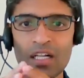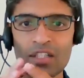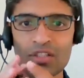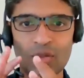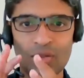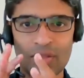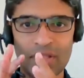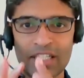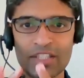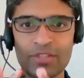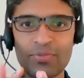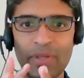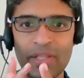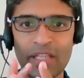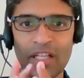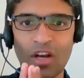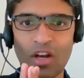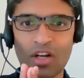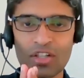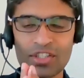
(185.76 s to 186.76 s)
So that's
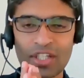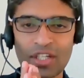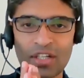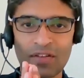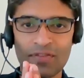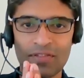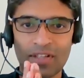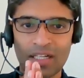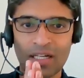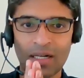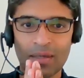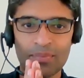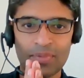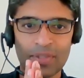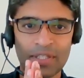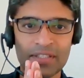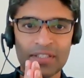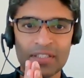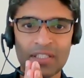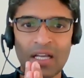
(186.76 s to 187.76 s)
been the logic of the
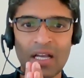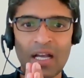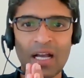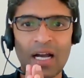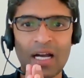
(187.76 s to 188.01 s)
companies.